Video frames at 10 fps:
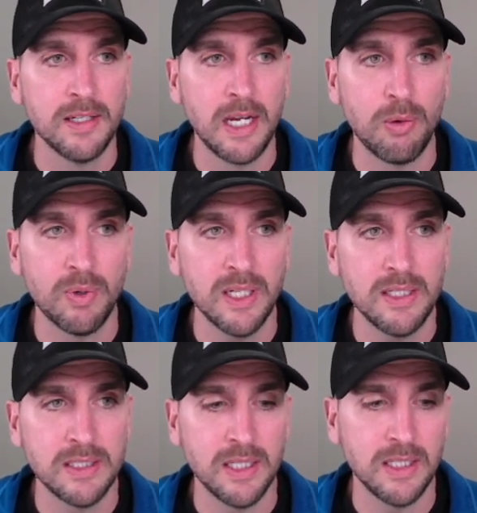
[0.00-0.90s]
Now, what I
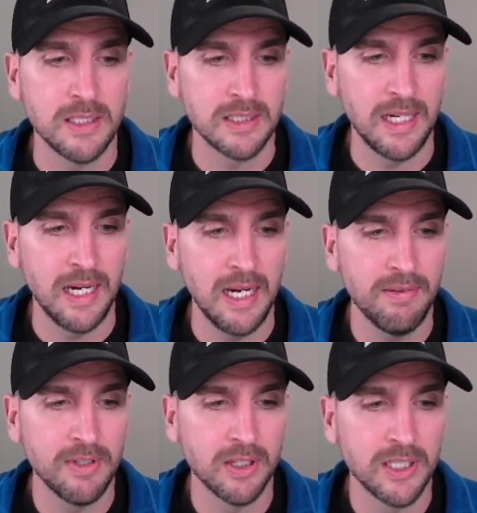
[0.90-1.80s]
did is I
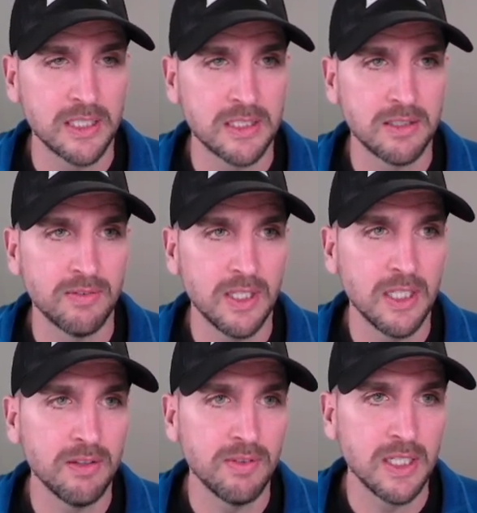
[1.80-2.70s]
have a list of
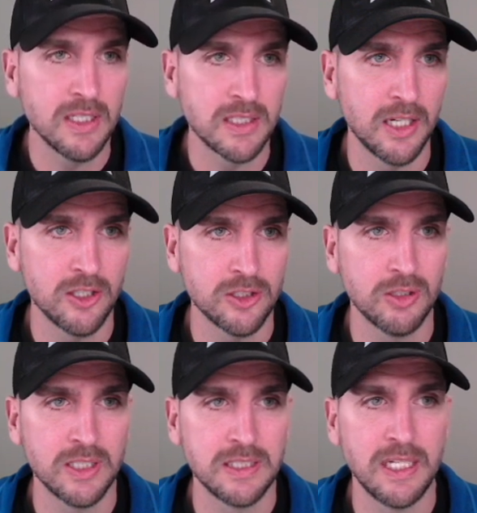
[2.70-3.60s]
EVs. I also
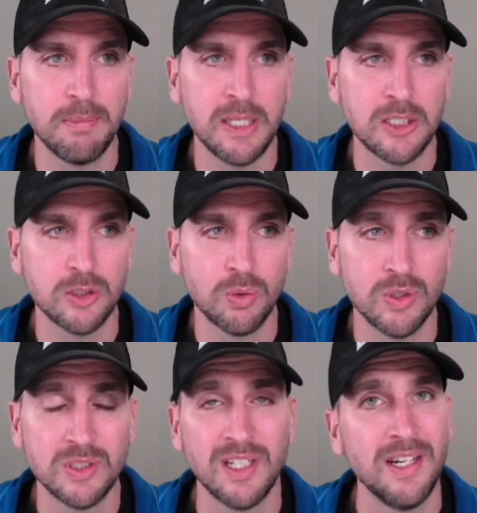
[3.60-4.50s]
listed out my
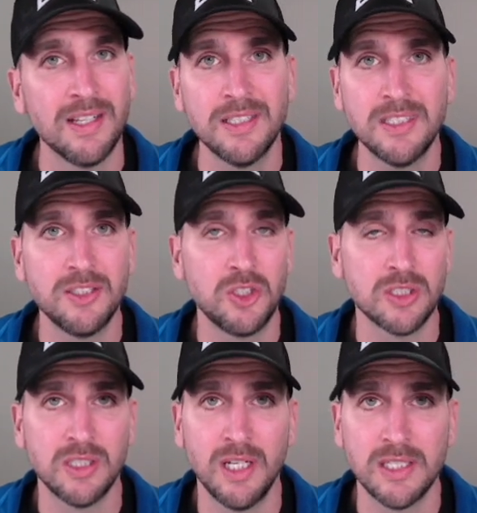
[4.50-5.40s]
source. This is
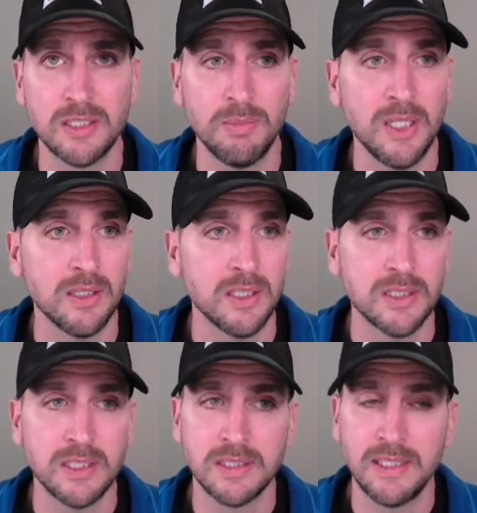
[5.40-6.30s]
just an estimate.
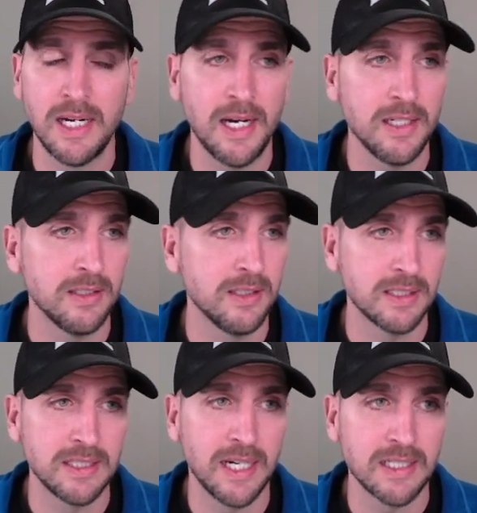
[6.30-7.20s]
This is not
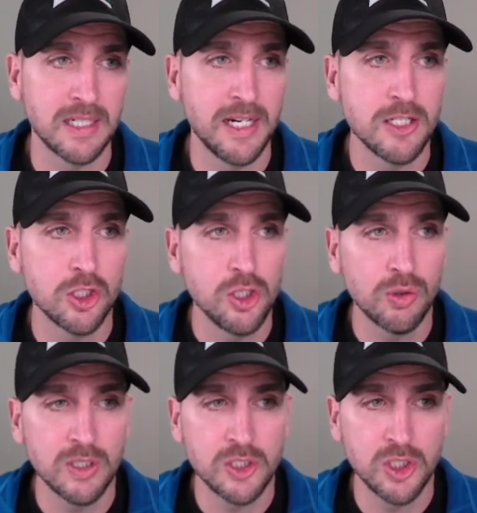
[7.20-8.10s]
exact science. You
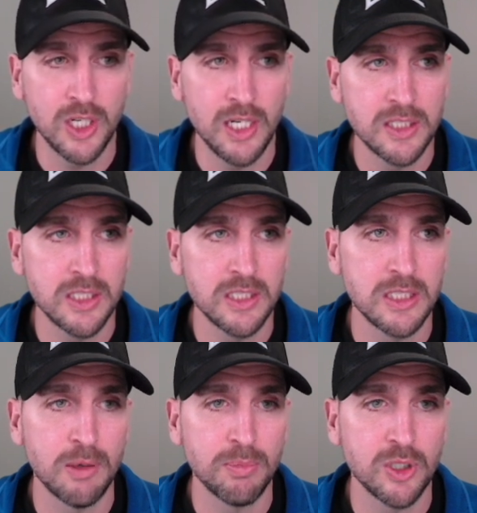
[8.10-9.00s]
can change these
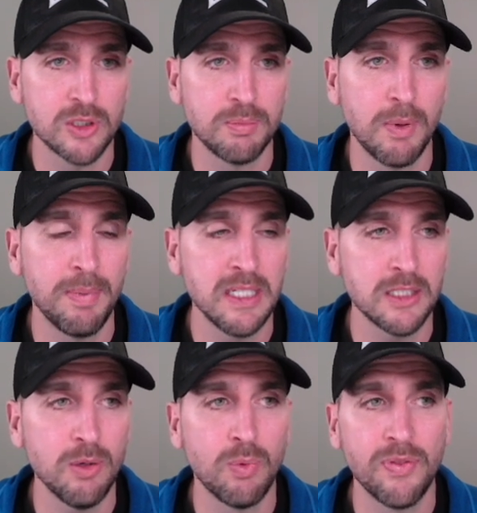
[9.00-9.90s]
numbers, but
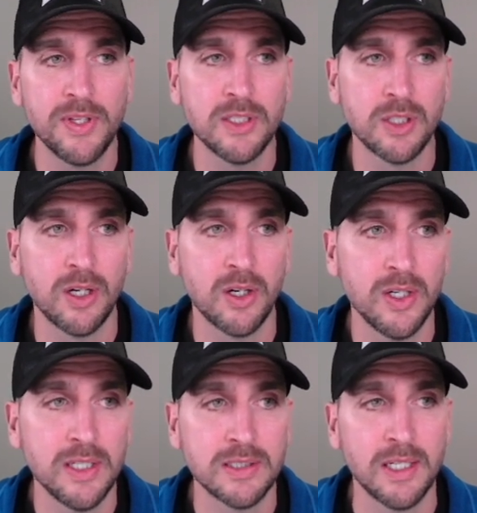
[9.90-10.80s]
basically, what these are
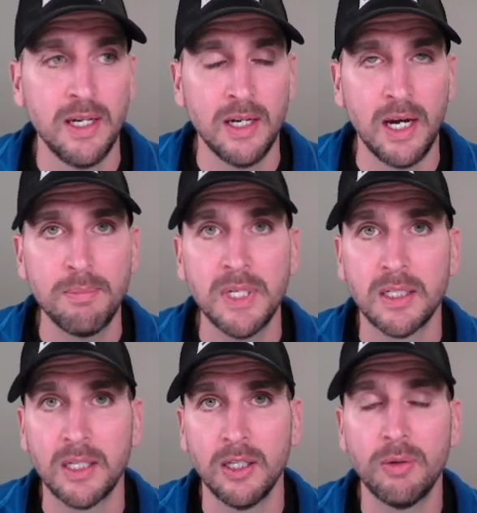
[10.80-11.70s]
is how many
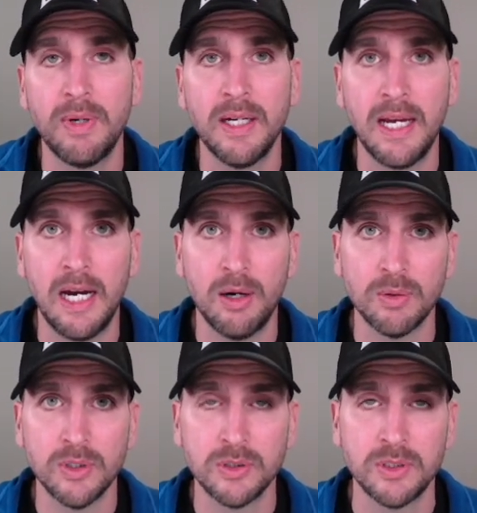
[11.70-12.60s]
kilowatt
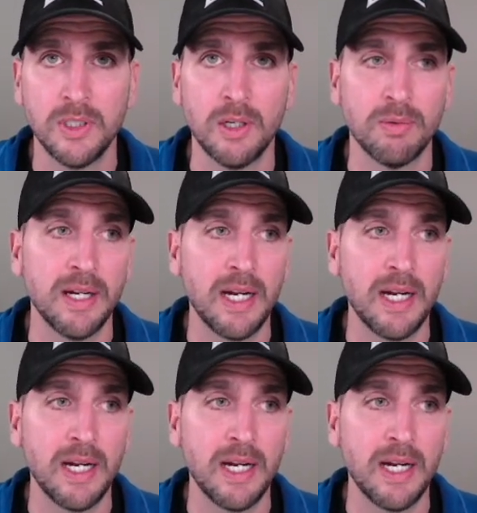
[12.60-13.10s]
hours, right?